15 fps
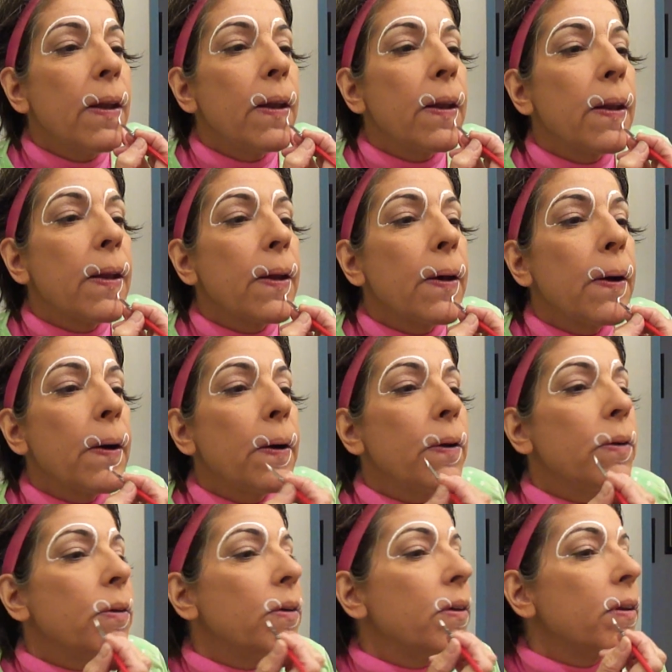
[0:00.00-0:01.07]
So I'll
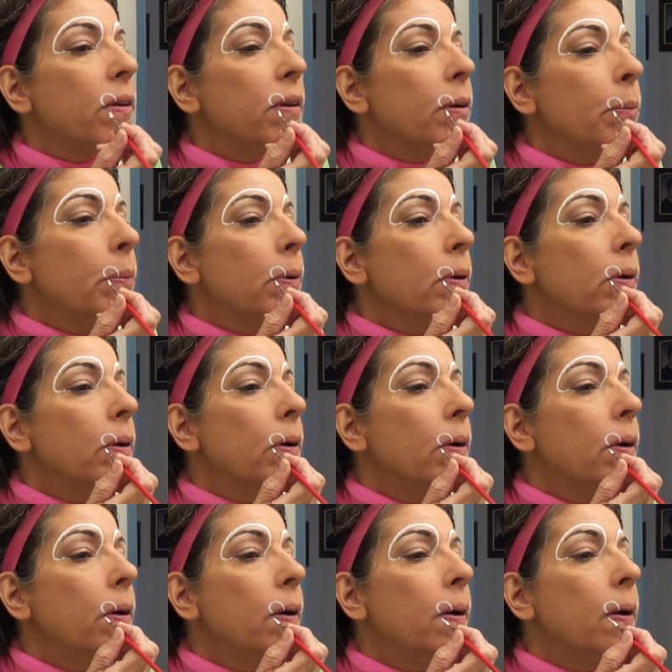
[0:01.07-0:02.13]
do just a simple
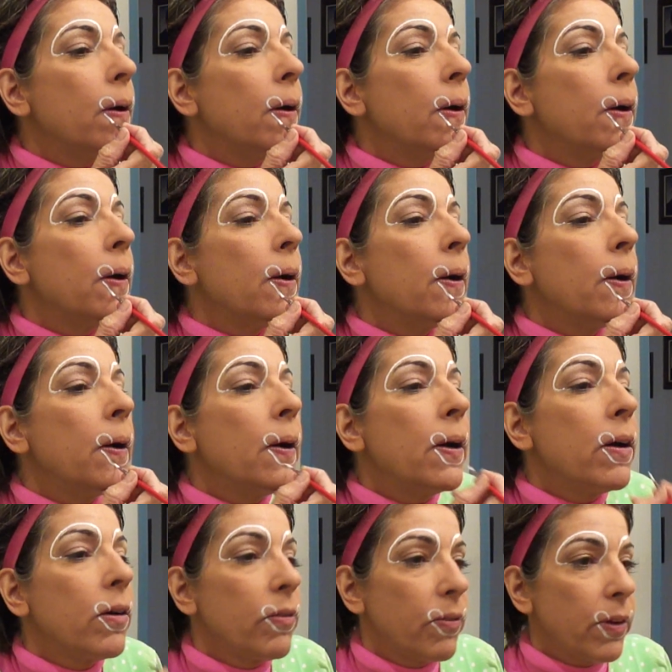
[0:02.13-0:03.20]

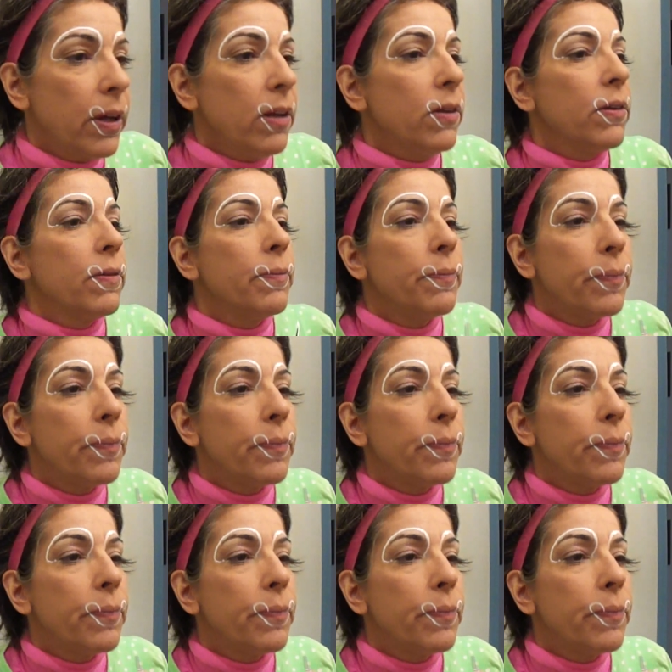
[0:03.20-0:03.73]
face.